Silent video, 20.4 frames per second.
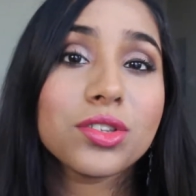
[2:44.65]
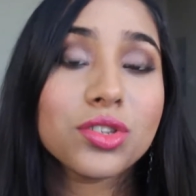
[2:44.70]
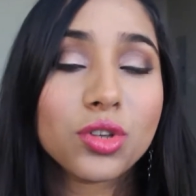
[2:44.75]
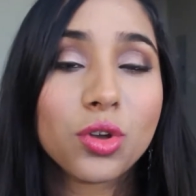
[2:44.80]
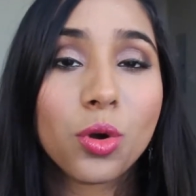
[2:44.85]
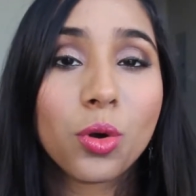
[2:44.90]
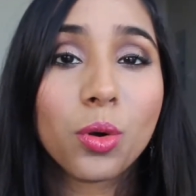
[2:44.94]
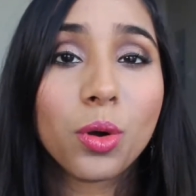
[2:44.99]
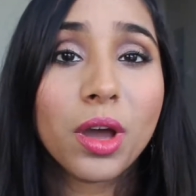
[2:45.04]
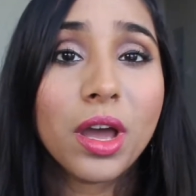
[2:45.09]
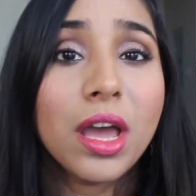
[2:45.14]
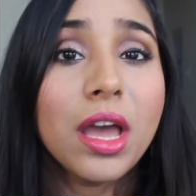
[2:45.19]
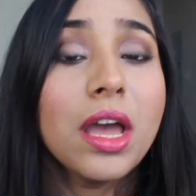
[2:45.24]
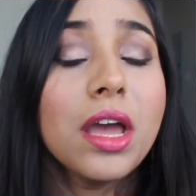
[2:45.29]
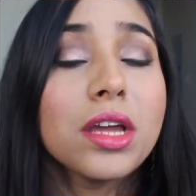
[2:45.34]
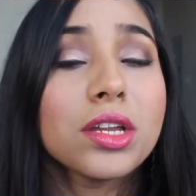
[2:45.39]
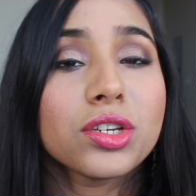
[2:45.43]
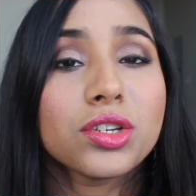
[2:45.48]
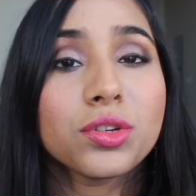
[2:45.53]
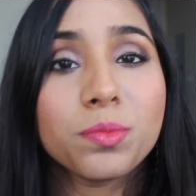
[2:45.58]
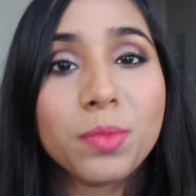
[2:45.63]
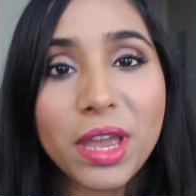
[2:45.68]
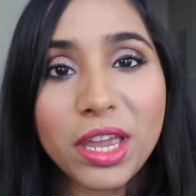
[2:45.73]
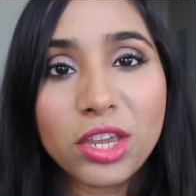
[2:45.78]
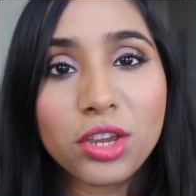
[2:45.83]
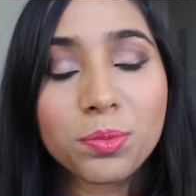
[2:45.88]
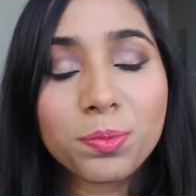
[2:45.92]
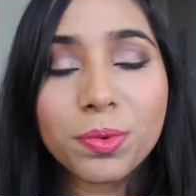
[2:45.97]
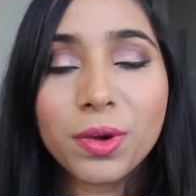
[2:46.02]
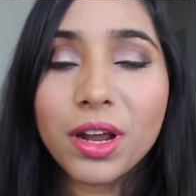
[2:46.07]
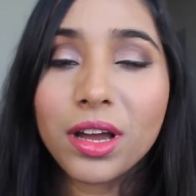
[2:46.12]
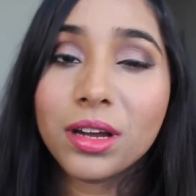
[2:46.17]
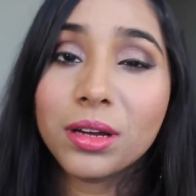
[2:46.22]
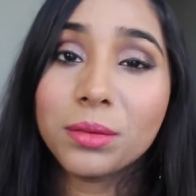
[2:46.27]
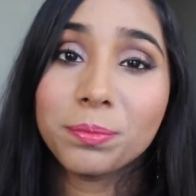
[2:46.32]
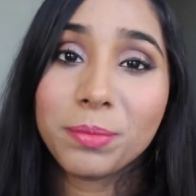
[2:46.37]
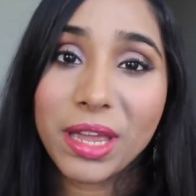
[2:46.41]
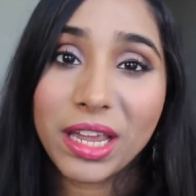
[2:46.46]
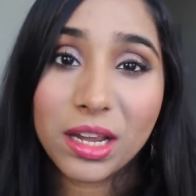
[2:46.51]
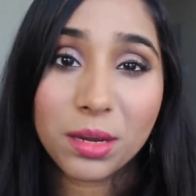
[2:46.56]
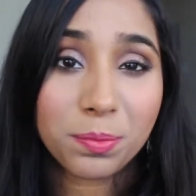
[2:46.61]
So to make your
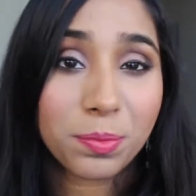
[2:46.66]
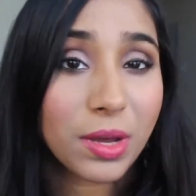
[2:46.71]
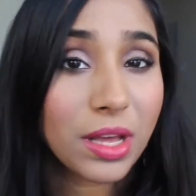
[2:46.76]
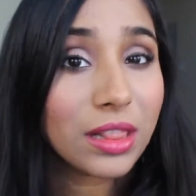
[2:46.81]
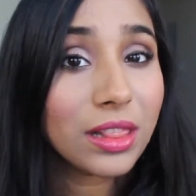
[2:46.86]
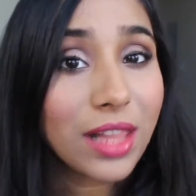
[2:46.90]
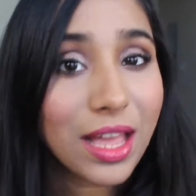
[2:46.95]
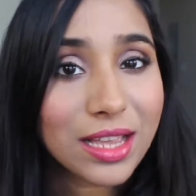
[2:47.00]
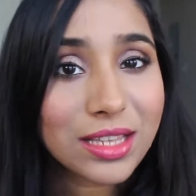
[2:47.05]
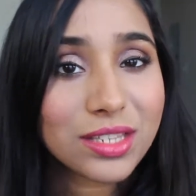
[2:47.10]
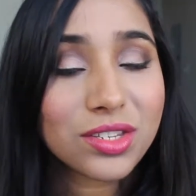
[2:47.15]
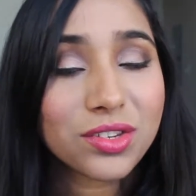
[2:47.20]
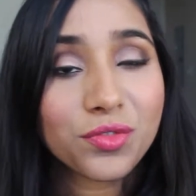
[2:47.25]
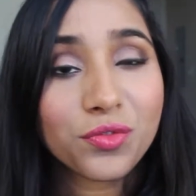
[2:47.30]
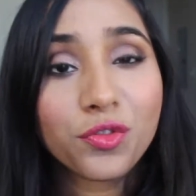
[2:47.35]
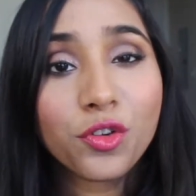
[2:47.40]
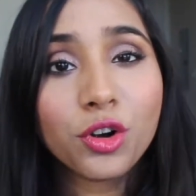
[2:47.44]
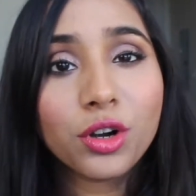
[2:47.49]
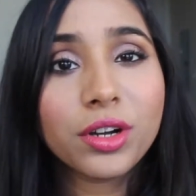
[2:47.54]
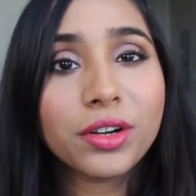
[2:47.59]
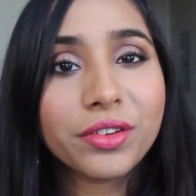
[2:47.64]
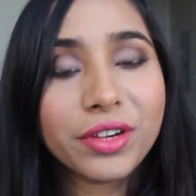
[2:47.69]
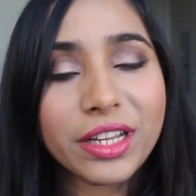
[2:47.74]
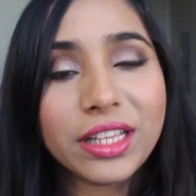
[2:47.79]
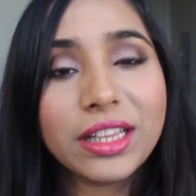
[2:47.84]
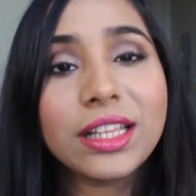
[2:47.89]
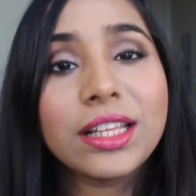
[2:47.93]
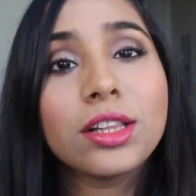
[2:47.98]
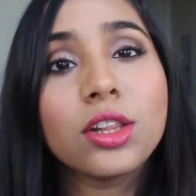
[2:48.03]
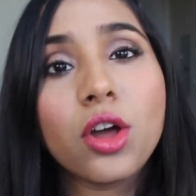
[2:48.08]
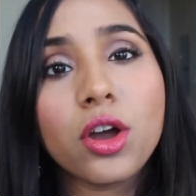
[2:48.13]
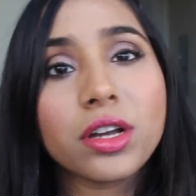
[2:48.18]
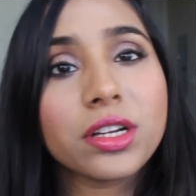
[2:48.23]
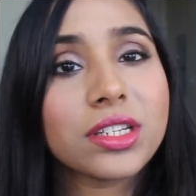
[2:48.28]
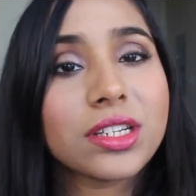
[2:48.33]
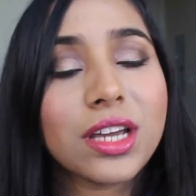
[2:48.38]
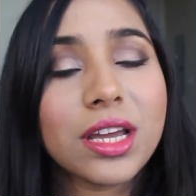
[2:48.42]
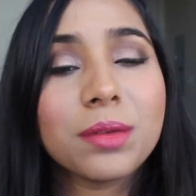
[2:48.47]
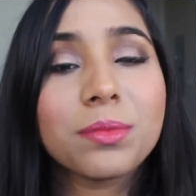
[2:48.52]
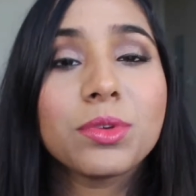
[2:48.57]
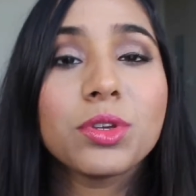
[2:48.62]
makeup last for a really long
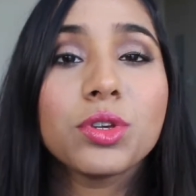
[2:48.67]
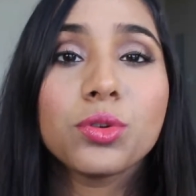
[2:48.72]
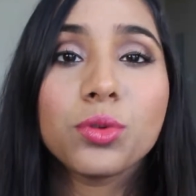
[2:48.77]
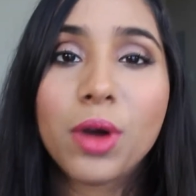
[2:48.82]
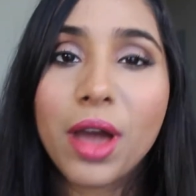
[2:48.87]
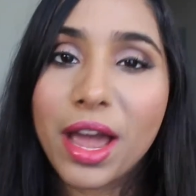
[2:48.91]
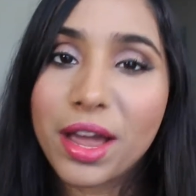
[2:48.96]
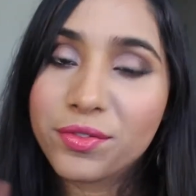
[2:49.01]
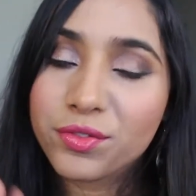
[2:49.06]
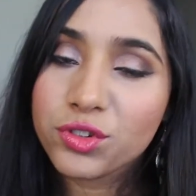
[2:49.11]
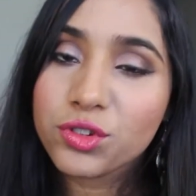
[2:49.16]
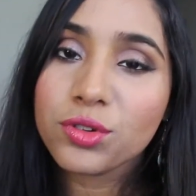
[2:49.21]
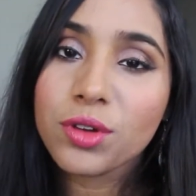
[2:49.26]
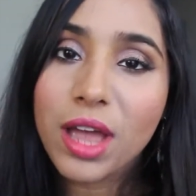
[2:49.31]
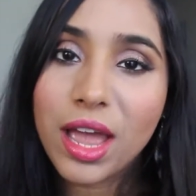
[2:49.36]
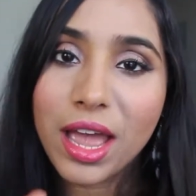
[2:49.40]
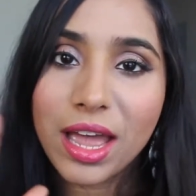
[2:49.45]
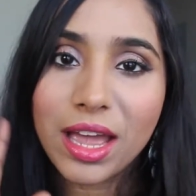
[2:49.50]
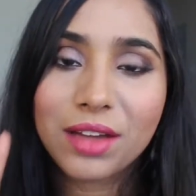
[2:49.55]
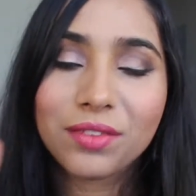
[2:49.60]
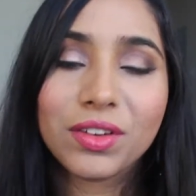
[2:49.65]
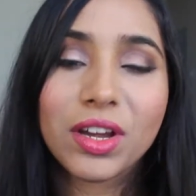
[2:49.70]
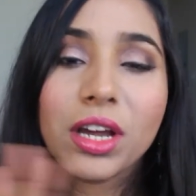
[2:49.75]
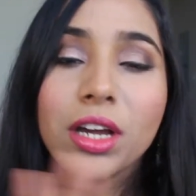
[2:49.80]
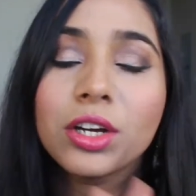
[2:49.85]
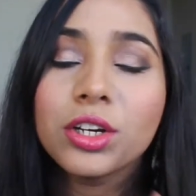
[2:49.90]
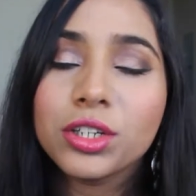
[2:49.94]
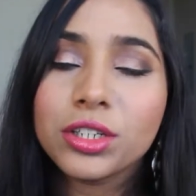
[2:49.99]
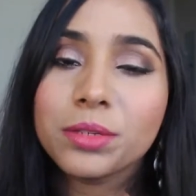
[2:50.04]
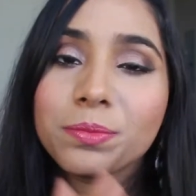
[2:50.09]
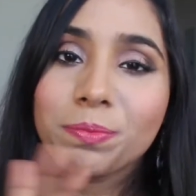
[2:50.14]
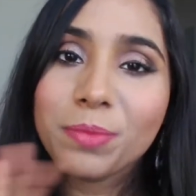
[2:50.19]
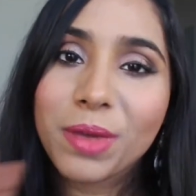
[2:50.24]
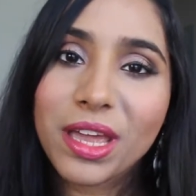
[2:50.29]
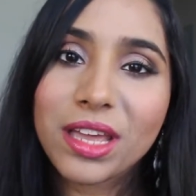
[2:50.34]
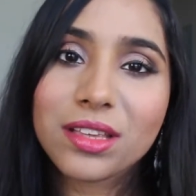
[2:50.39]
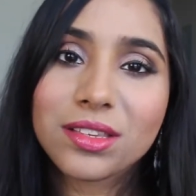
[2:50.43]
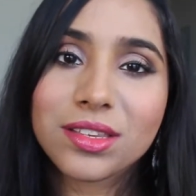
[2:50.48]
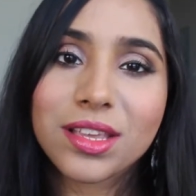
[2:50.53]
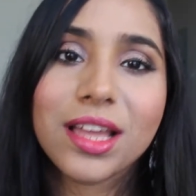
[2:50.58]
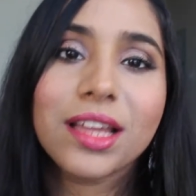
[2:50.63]
time, you have to have a good
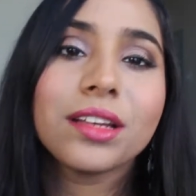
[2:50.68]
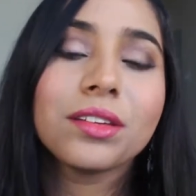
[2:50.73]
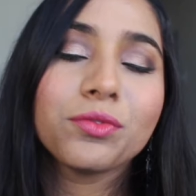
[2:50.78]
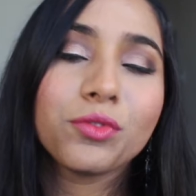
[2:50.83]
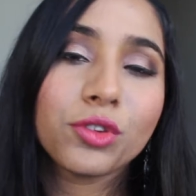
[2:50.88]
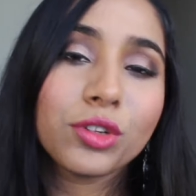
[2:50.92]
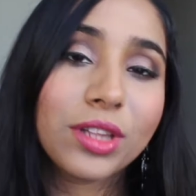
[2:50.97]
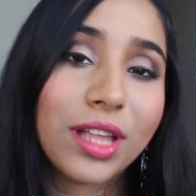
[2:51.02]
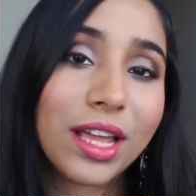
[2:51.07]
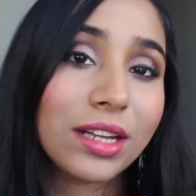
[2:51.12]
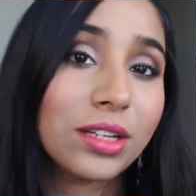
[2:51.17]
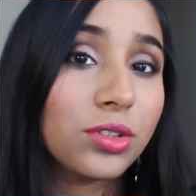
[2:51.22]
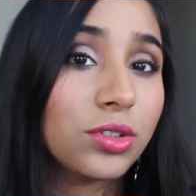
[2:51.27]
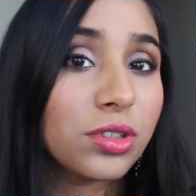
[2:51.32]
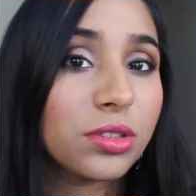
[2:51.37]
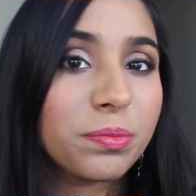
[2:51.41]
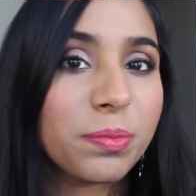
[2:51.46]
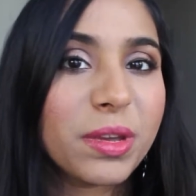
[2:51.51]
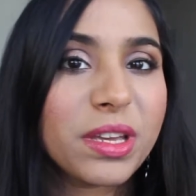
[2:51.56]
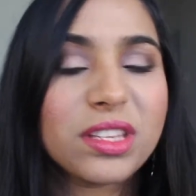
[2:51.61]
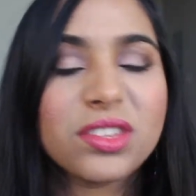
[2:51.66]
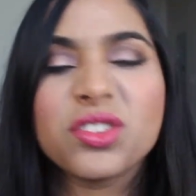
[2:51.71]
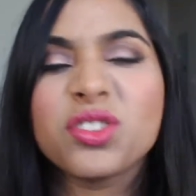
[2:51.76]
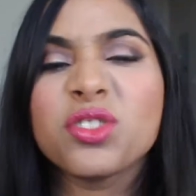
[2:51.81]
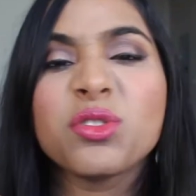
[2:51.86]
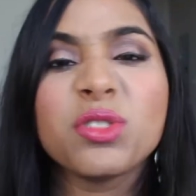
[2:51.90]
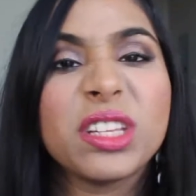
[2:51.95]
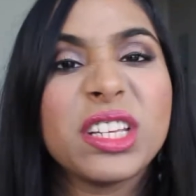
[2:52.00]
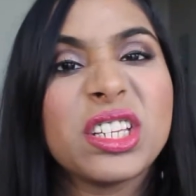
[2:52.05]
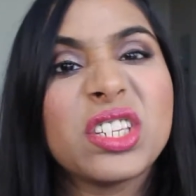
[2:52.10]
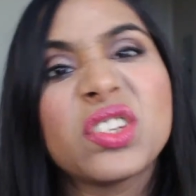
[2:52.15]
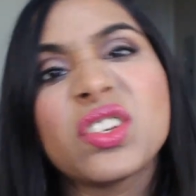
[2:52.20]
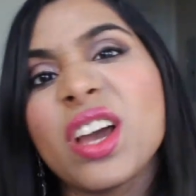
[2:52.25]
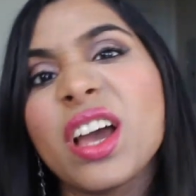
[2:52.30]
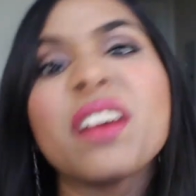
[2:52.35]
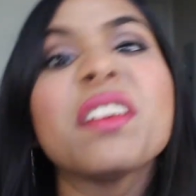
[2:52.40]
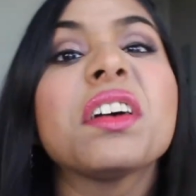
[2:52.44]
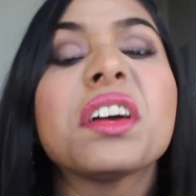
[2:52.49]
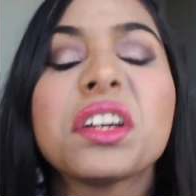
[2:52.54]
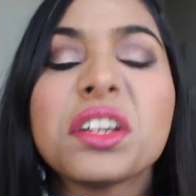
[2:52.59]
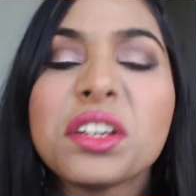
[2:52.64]
base, and for that good base you need to
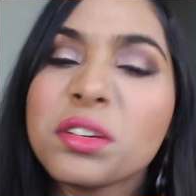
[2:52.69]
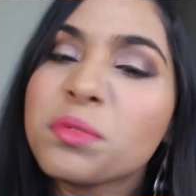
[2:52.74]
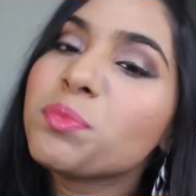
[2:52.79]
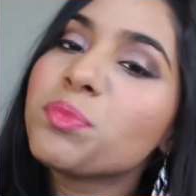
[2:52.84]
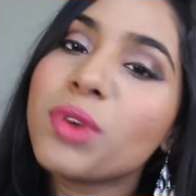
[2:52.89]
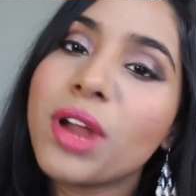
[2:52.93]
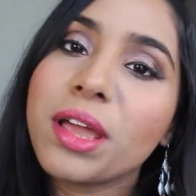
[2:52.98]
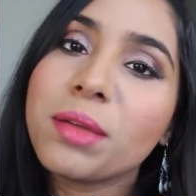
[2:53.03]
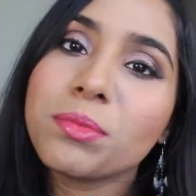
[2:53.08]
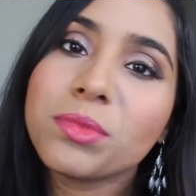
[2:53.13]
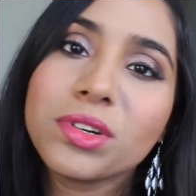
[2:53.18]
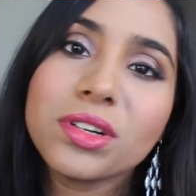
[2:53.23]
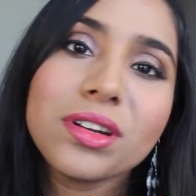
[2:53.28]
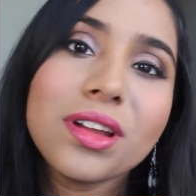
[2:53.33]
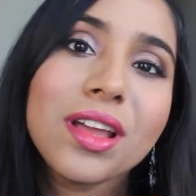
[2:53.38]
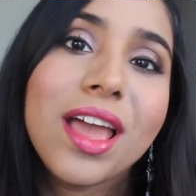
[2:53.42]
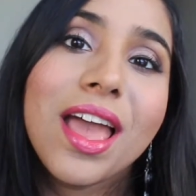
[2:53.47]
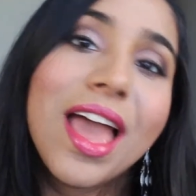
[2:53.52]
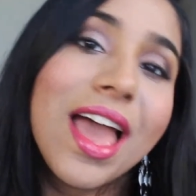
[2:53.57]
have a good primer,